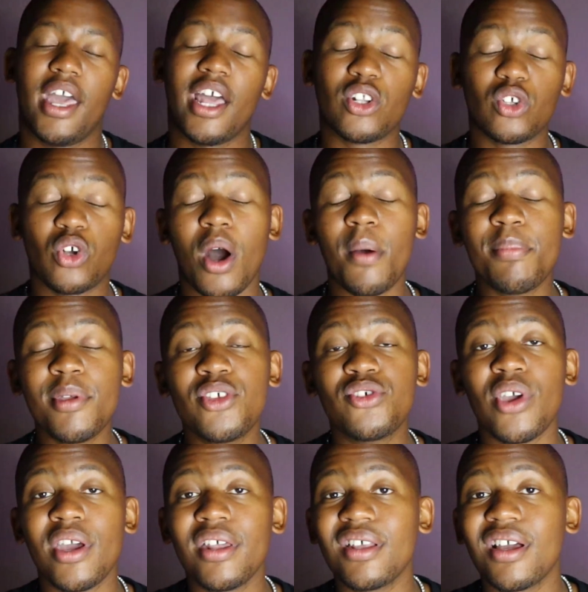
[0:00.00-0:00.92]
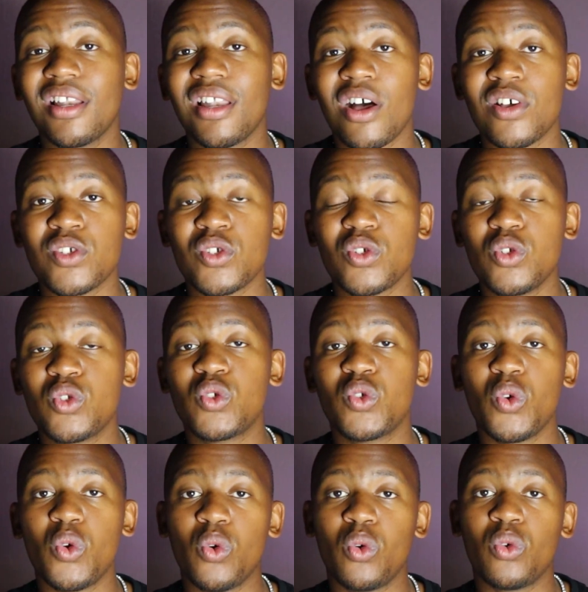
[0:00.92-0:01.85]
And copy trading allows you
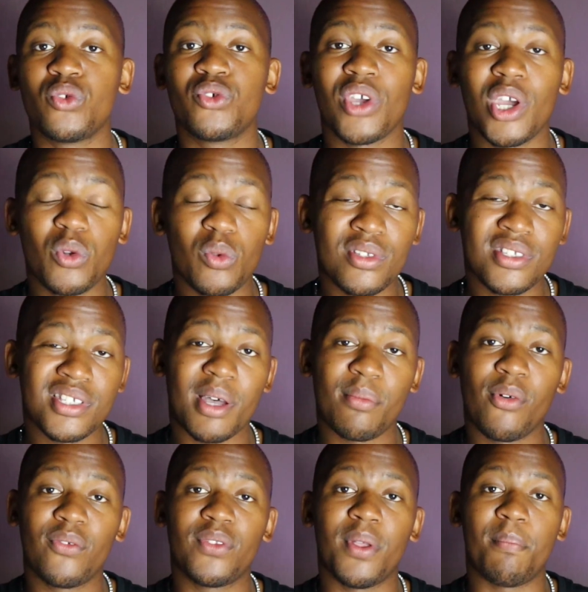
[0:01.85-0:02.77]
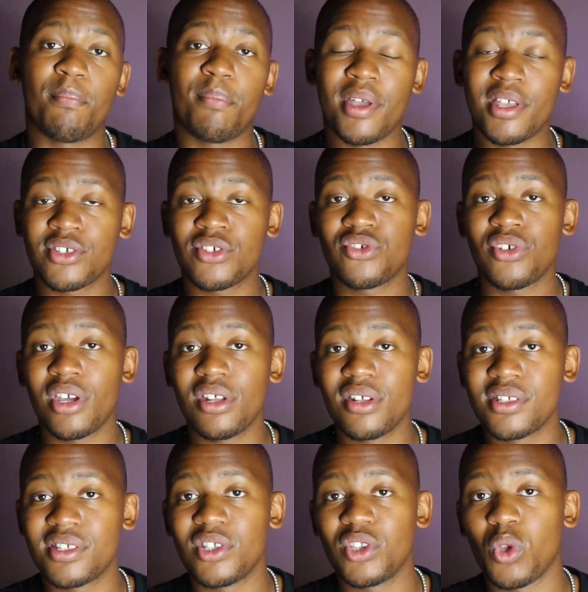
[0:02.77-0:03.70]
to trade with some of the best
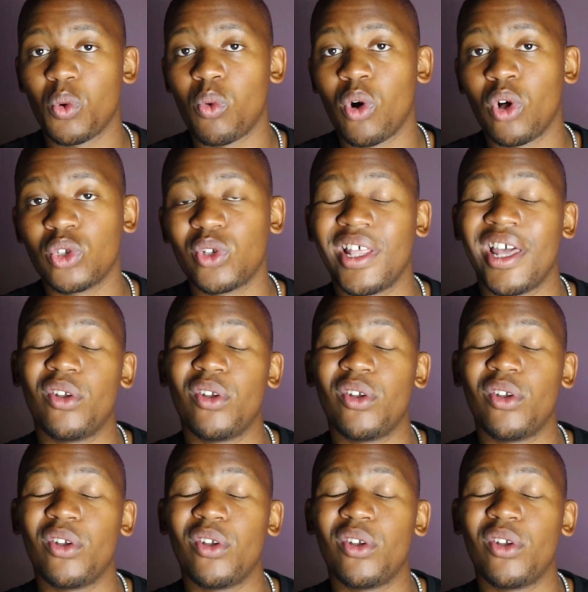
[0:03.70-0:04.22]
traders in the world.